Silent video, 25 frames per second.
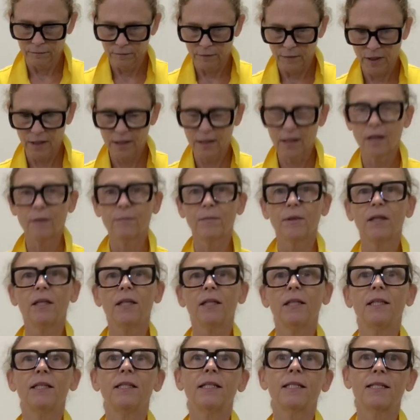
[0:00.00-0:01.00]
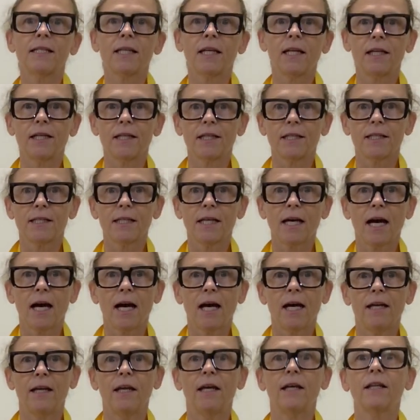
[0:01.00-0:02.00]
And then I'm going to need to set it
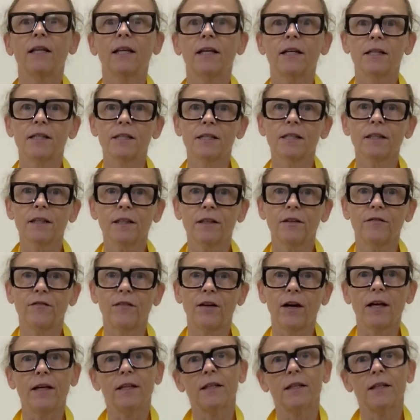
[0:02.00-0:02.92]
aside and let it solidify,